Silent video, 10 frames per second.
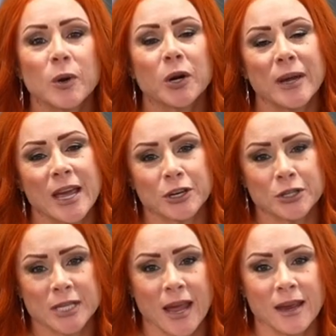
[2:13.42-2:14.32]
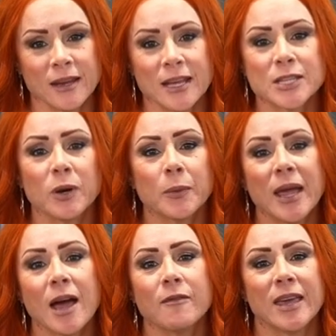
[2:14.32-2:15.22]
where we entertain, it's where we
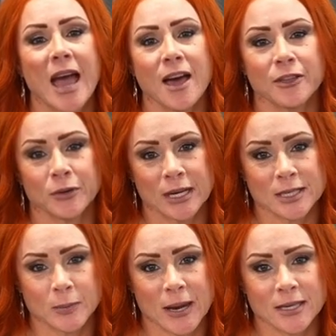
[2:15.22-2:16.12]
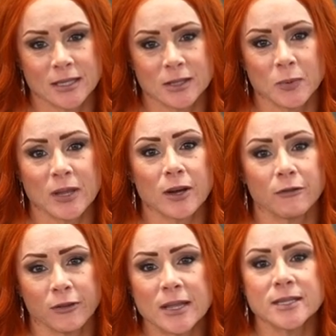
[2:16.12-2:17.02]
have gathering spaces with our
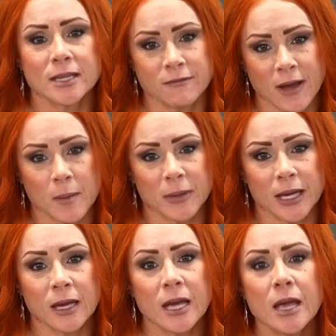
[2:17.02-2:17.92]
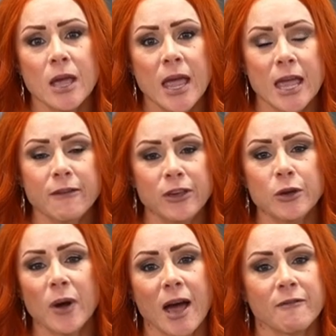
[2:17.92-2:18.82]
friends and family. If
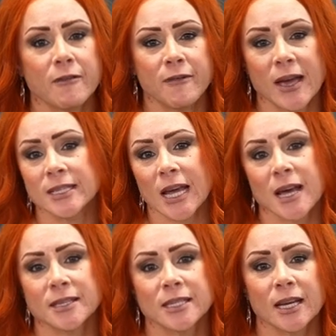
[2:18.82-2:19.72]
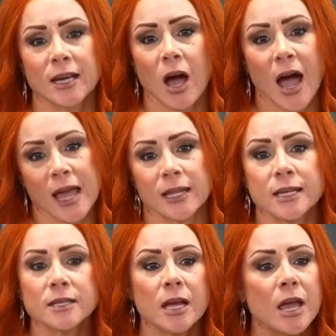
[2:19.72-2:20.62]
you have a fantastic
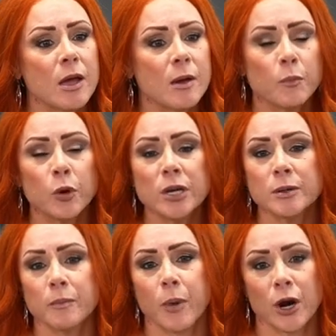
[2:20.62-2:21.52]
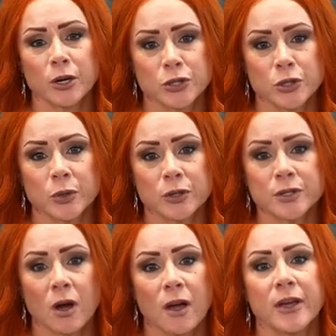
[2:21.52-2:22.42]
island, put bar
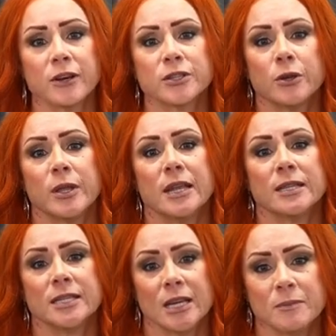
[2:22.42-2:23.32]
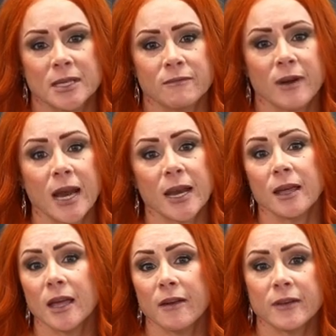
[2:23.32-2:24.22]
stools on there so that it seems
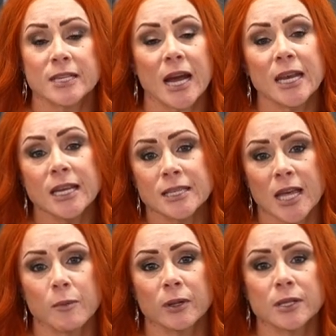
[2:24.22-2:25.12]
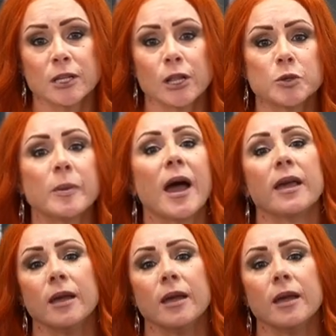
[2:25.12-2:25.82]
inviting. If a dining table is close by,